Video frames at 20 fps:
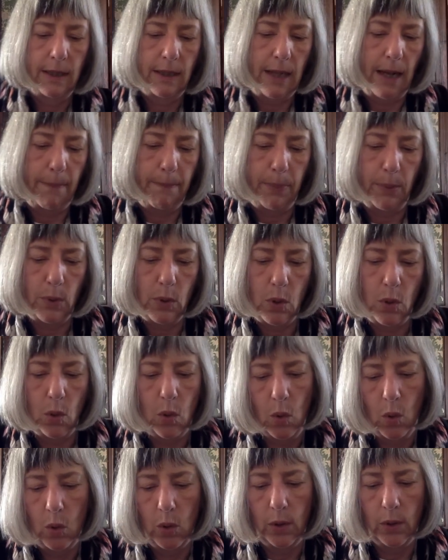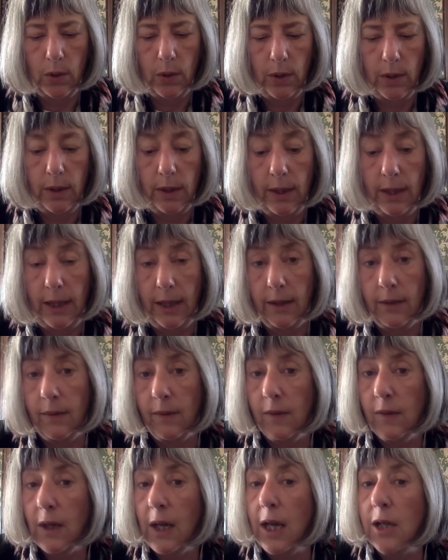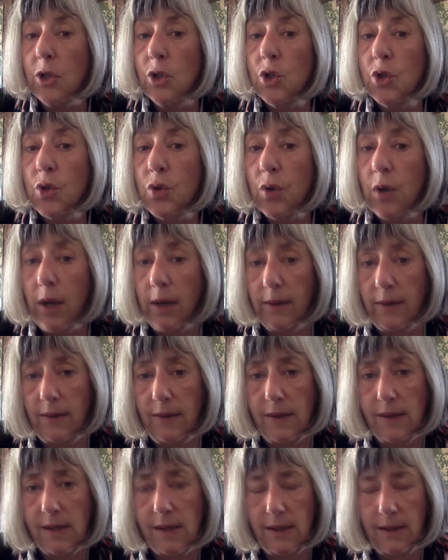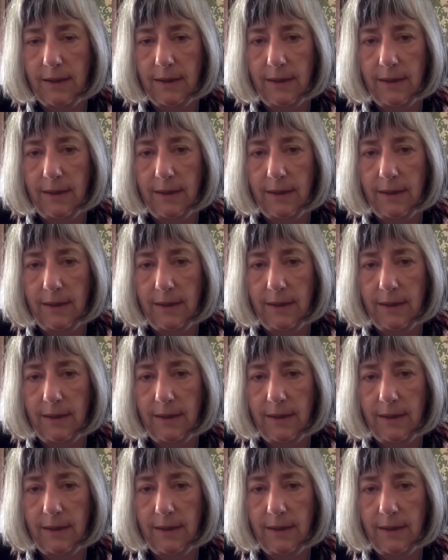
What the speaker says: Capricornians can trust.